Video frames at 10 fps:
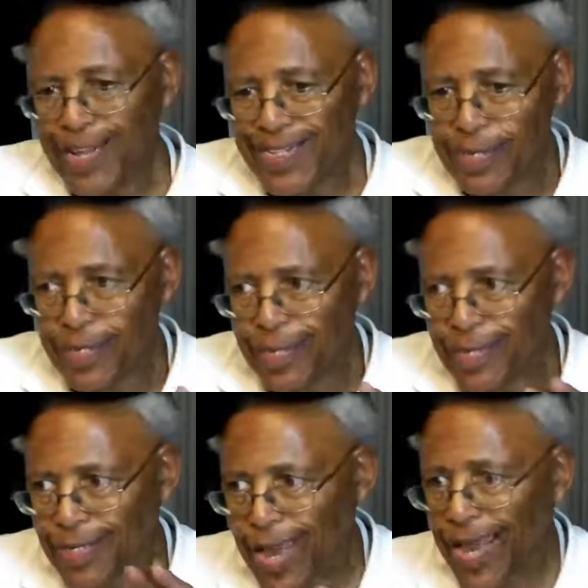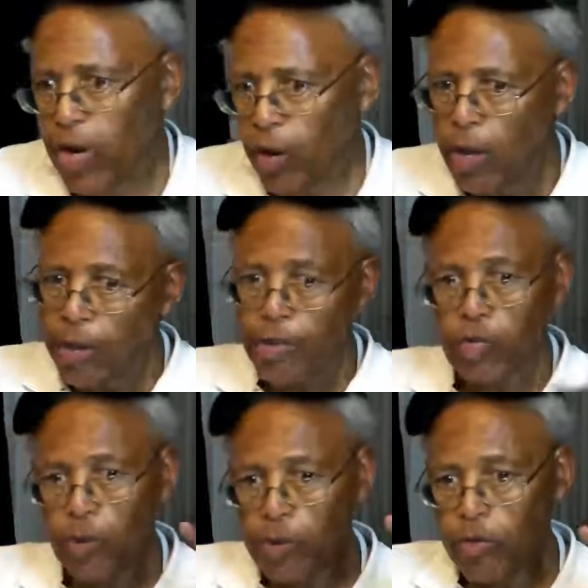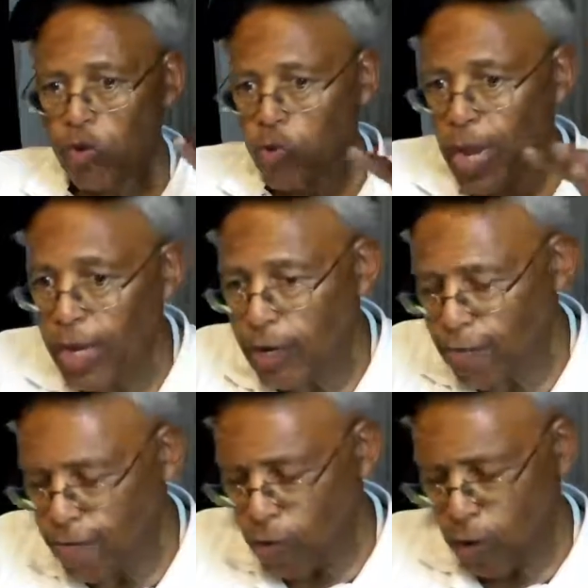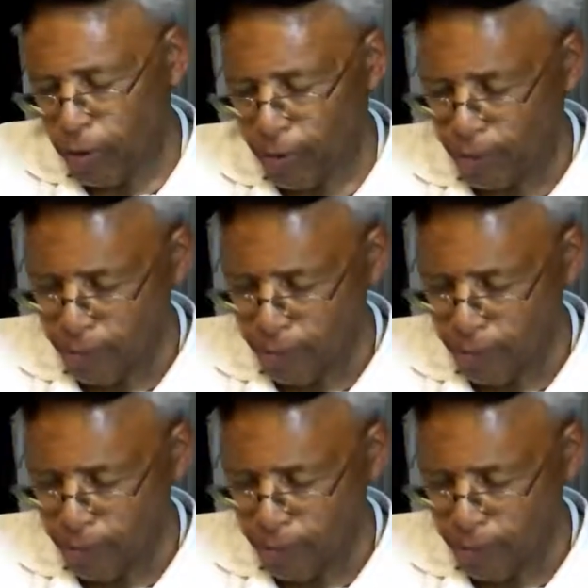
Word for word: That's his desire. That's what he was created for.